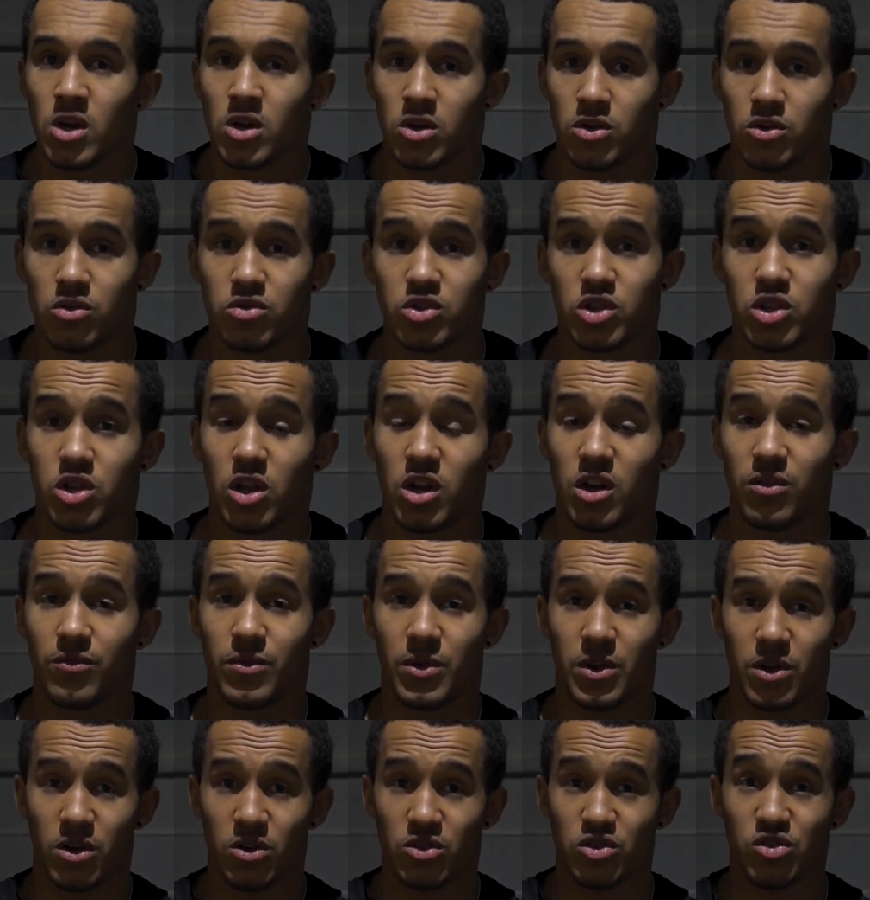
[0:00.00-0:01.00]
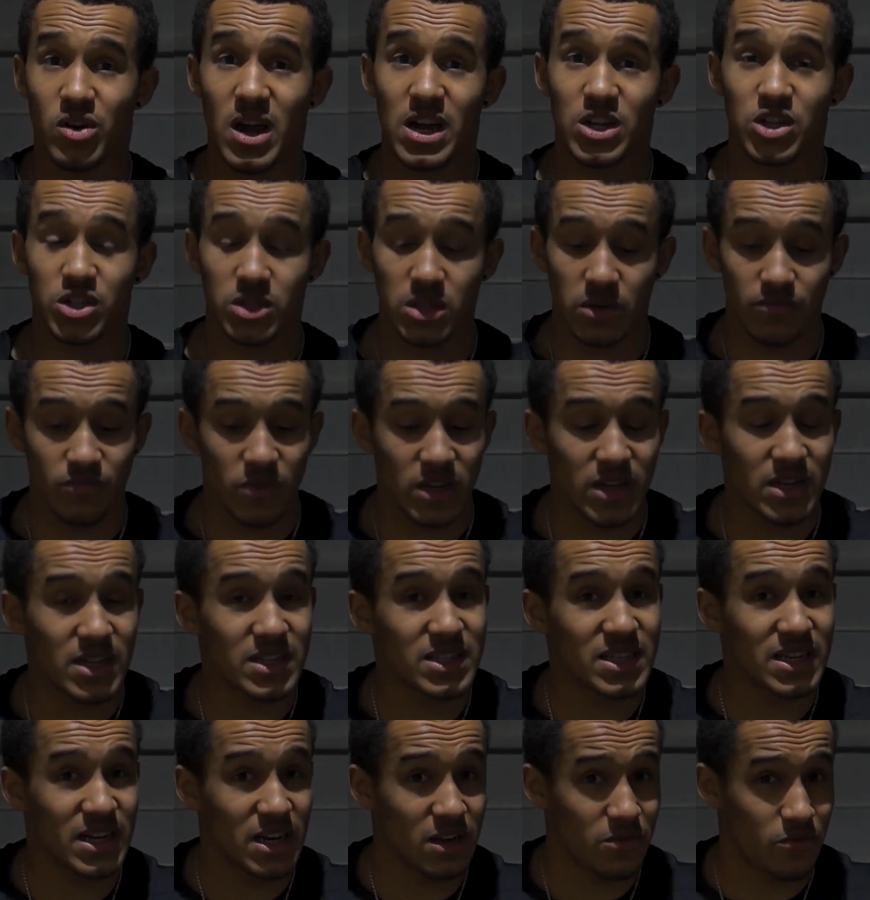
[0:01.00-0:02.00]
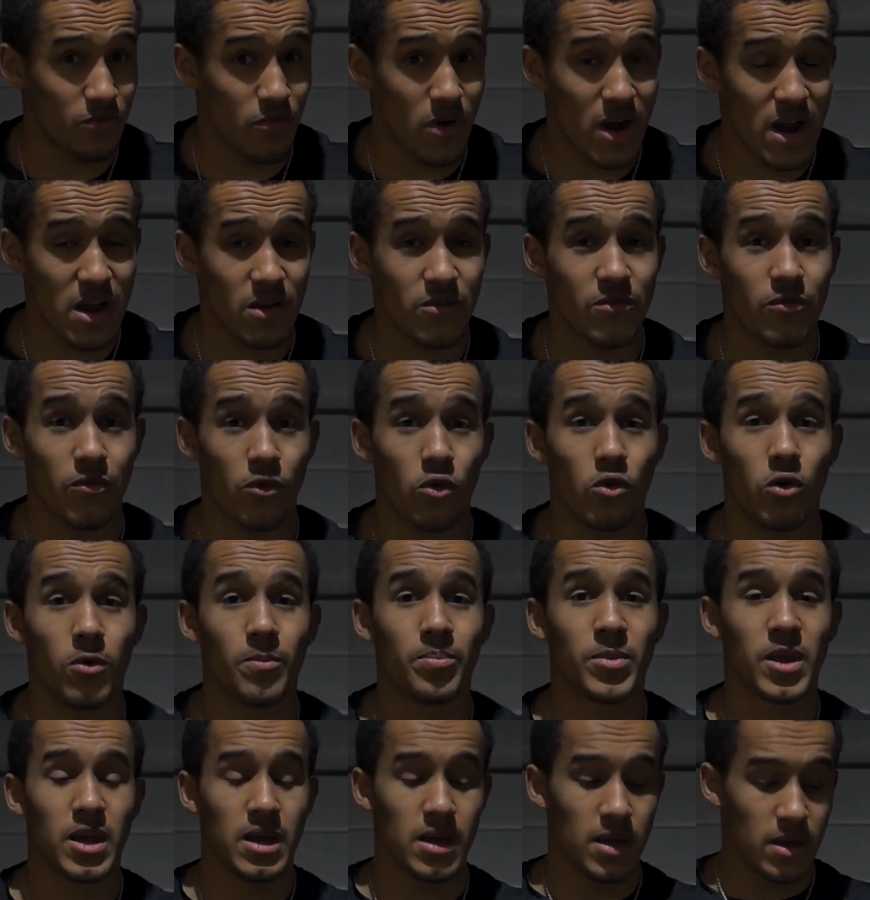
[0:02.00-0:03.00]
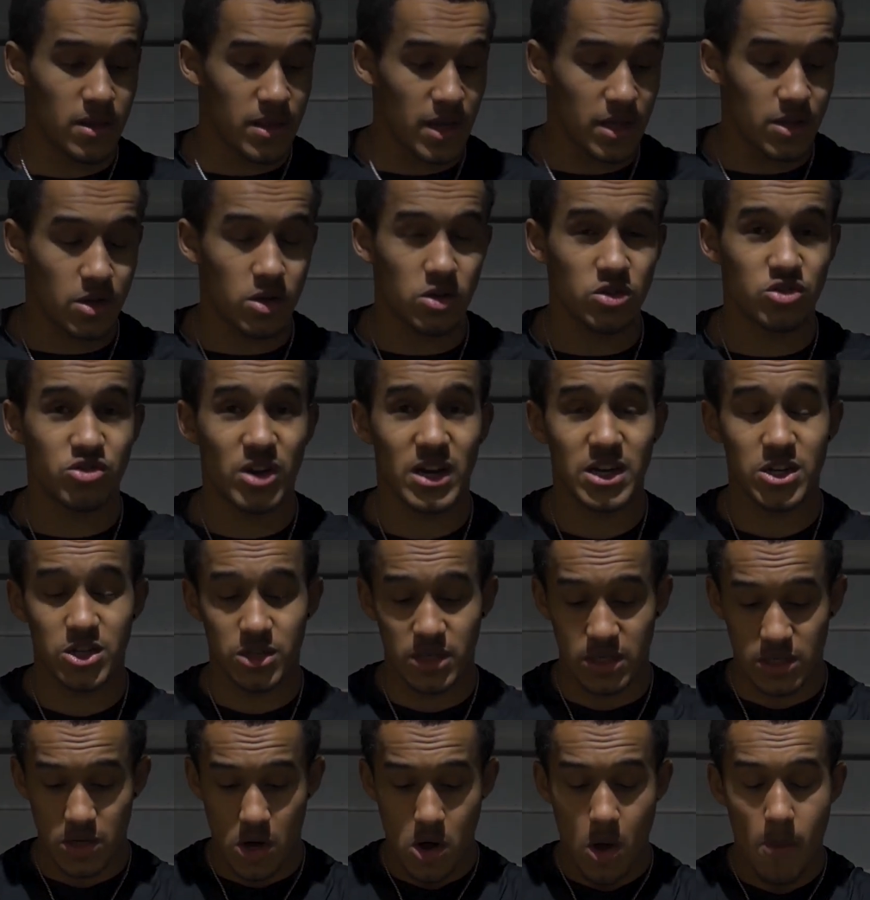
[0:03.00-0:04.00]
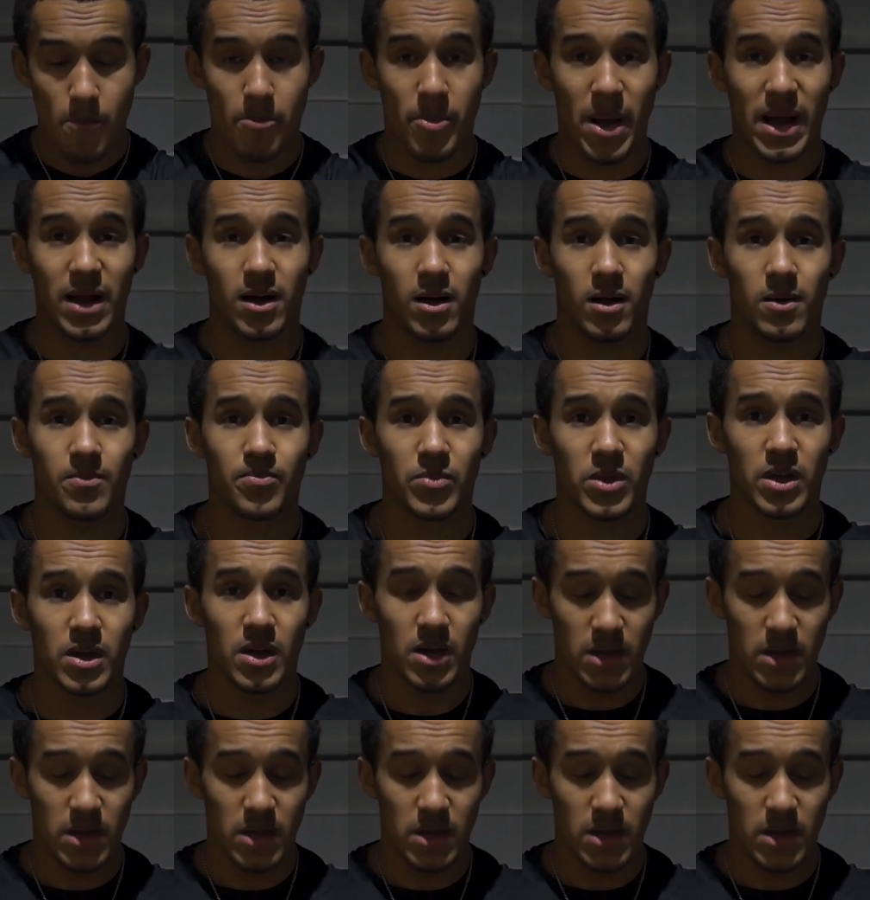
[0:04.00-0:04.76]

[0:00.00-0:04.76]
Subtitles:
You're just looking for the contraction. And realistically, if Ryan thought that the contraction is a lot better,